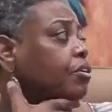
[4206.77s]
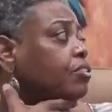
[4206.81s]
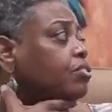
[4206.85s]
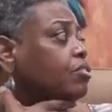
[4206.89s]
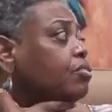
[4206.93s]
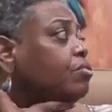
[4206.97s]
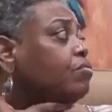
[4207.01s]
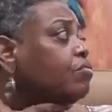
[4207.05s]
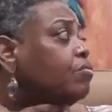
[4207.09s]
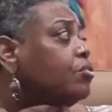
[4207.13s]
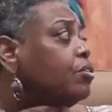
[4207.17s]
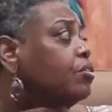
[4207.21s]
because
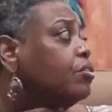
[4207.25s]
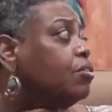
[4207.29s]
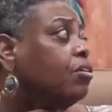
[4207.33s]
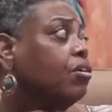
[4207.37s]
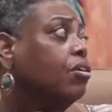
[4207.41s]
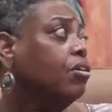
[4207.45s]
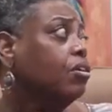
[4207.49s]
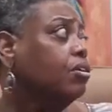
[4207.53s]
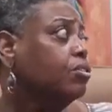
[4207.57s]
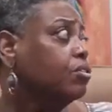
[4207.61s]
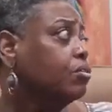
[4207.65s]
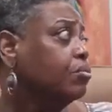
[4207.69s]
them rental
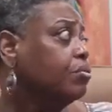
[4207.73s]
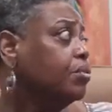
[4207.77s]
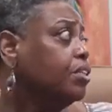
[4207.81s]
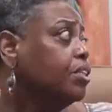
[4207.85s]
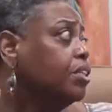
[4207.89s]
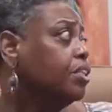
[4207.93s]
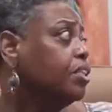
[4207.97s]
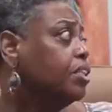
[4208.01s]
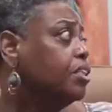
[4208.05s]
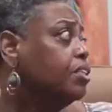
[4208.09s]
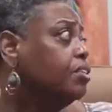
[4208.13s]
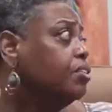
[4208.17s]
cars are
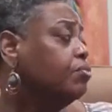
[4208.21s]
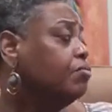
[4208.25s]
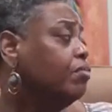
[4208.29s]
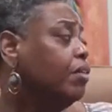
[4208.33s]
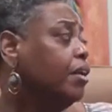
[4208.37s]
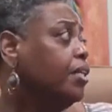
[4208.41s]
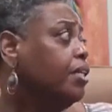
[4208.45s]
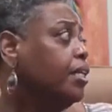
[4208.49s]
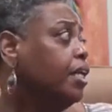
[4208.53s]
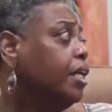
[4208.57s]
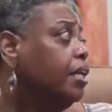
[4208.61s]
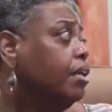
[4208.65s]
ridiculous
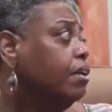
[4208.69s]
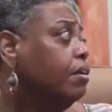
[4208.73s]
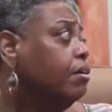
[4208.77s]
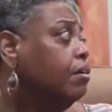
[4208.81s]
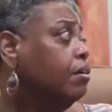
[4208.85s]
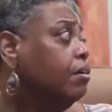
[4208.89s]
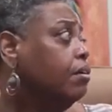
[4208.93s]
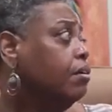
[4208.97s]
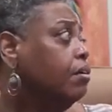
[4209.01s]
right now.